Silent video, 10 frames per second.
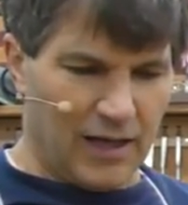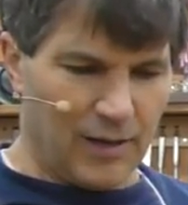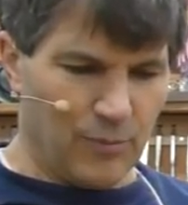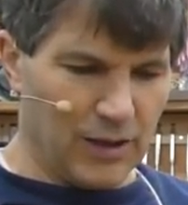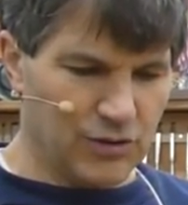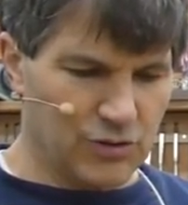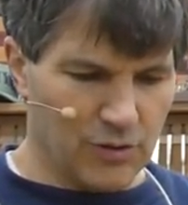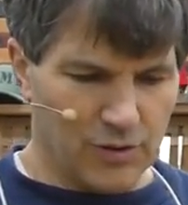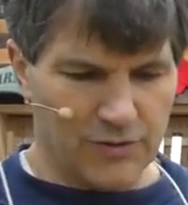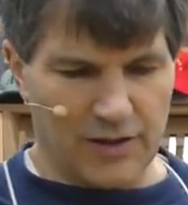and make
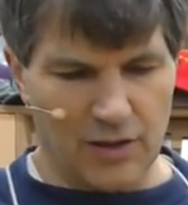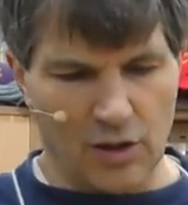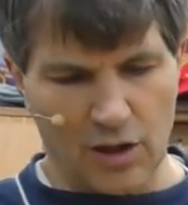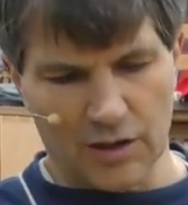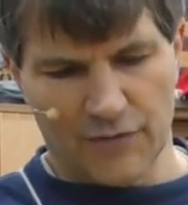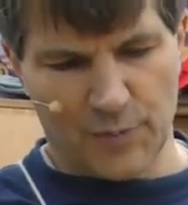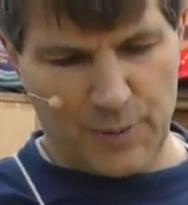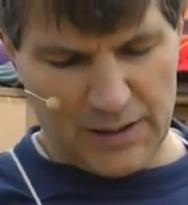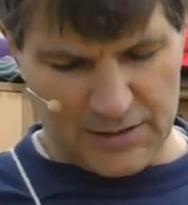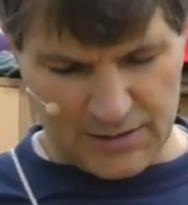sure that all of the
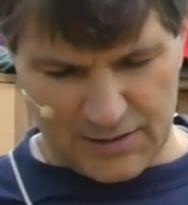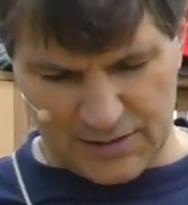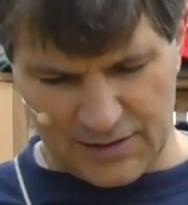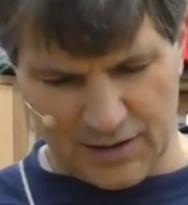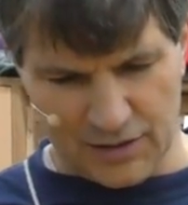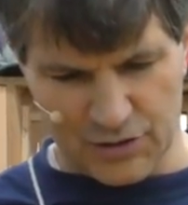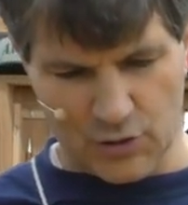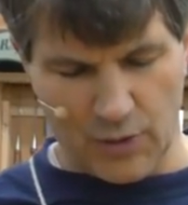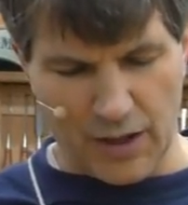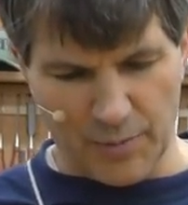pieces are
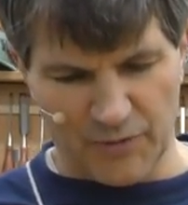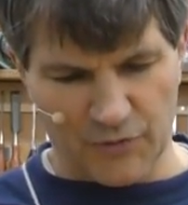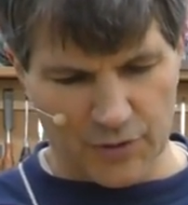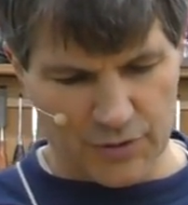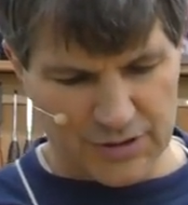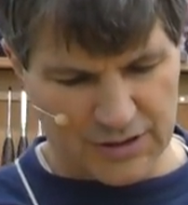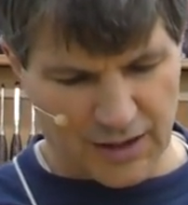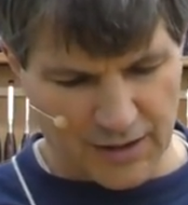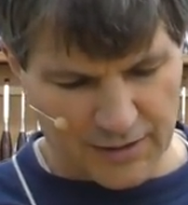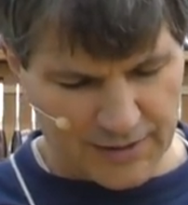square before you
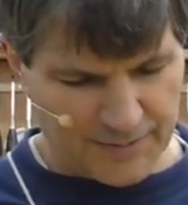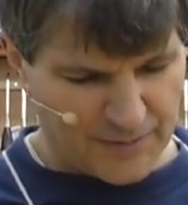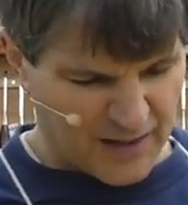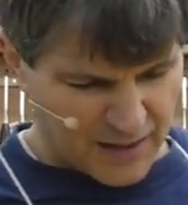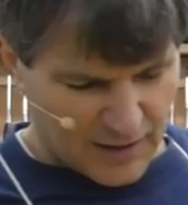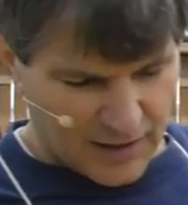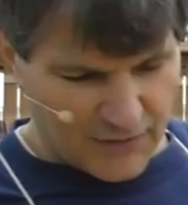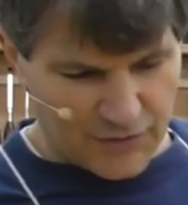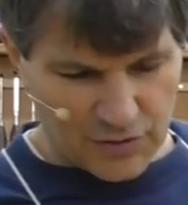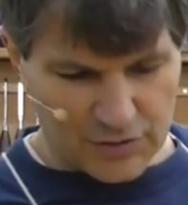start.
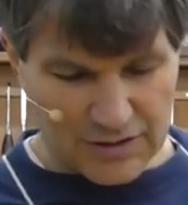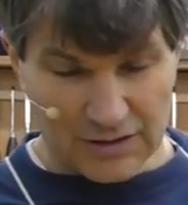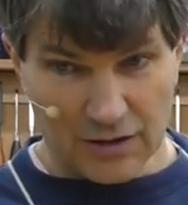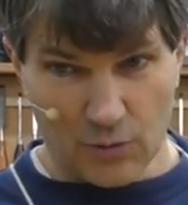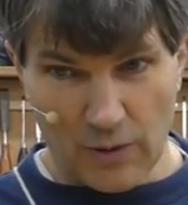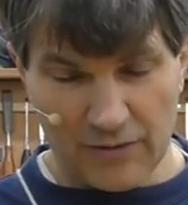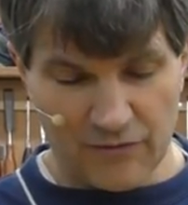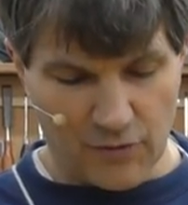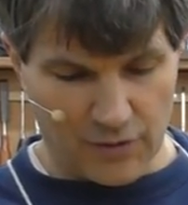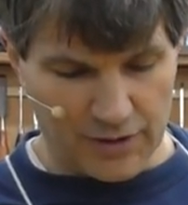If you use the little
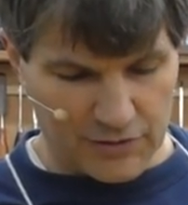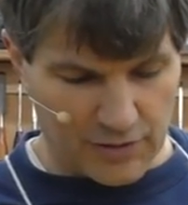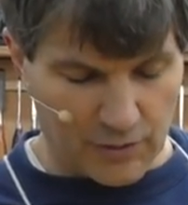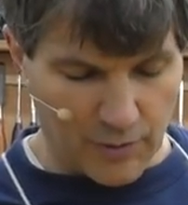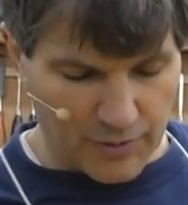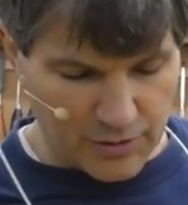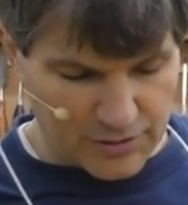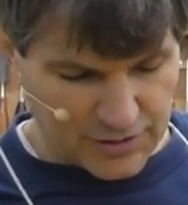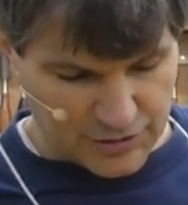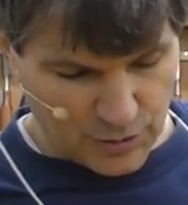140 trick where we
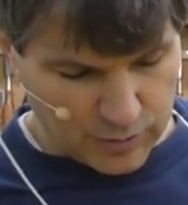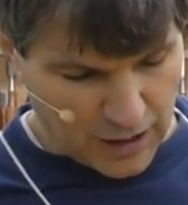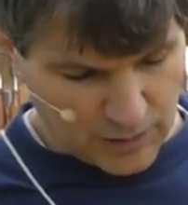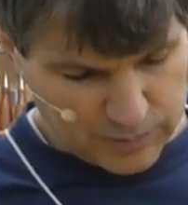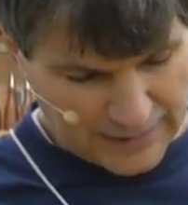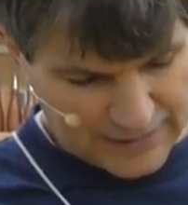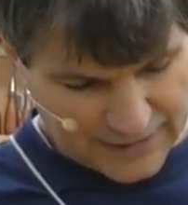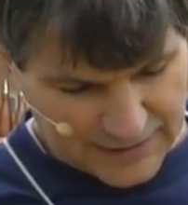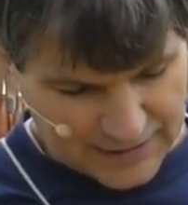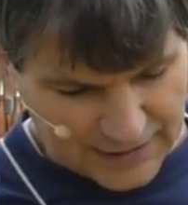use the skew block plane to
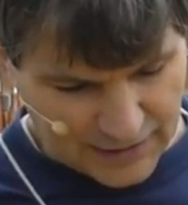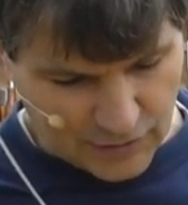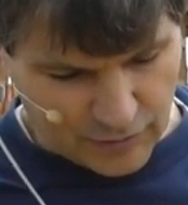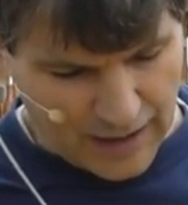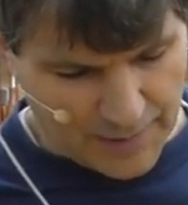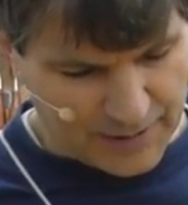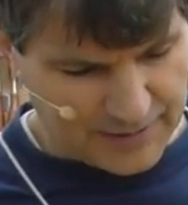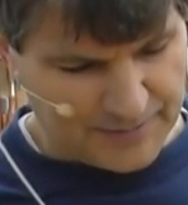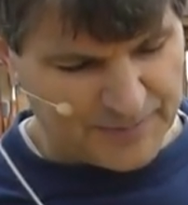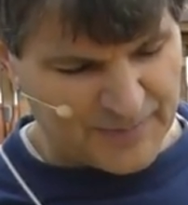cut that little rabbet,
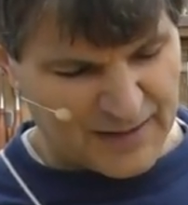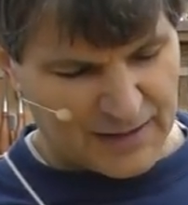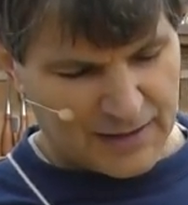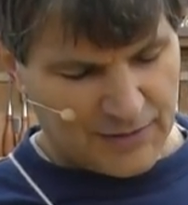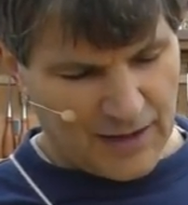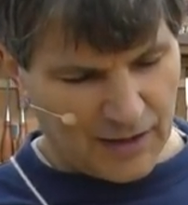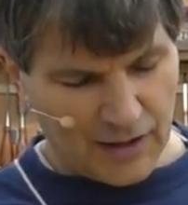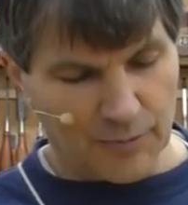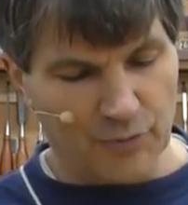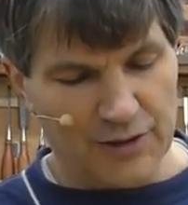that'll
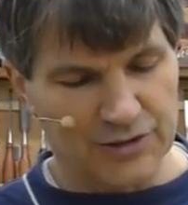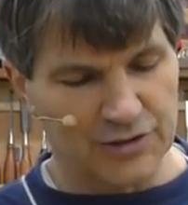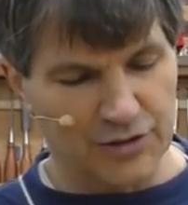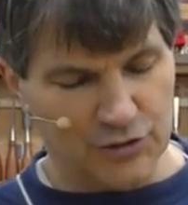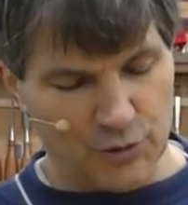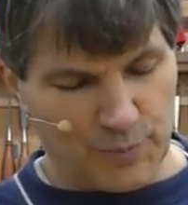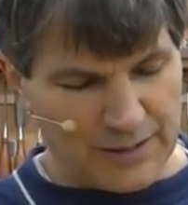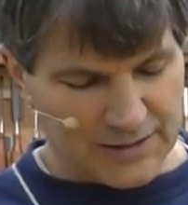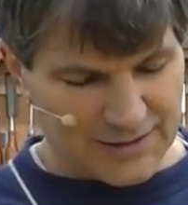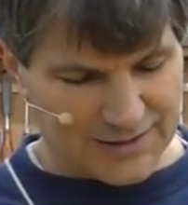help register the two
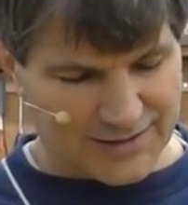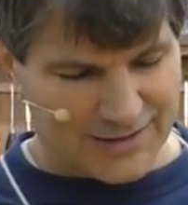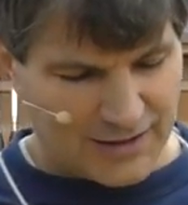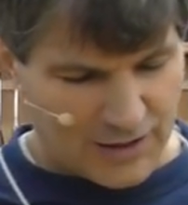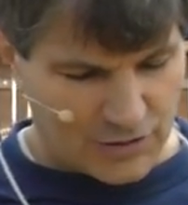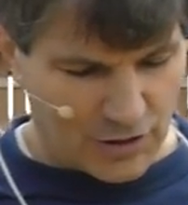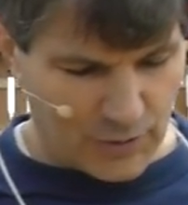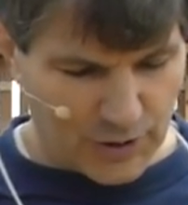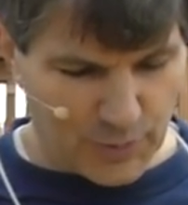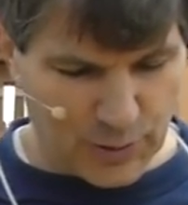pieces so that
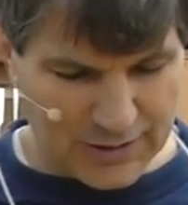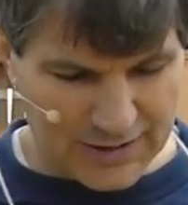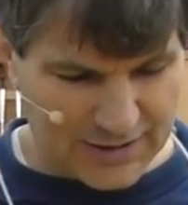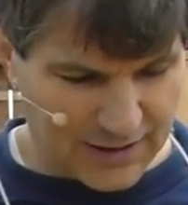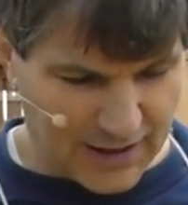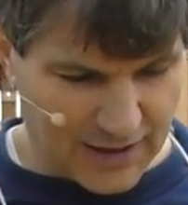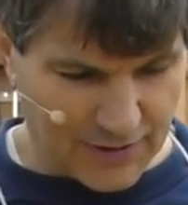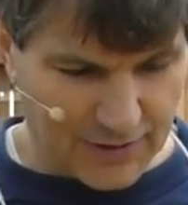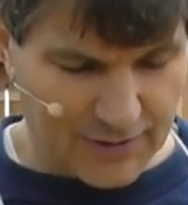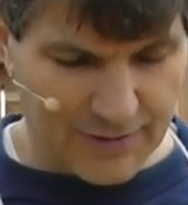when you put this
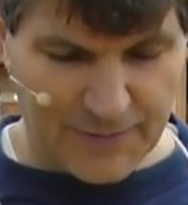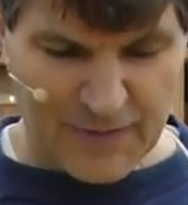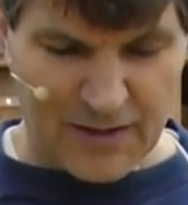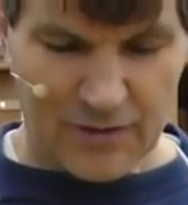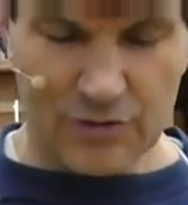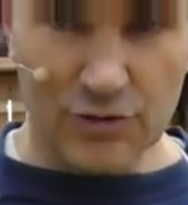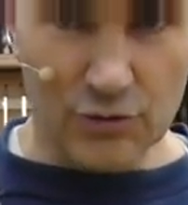together, there's no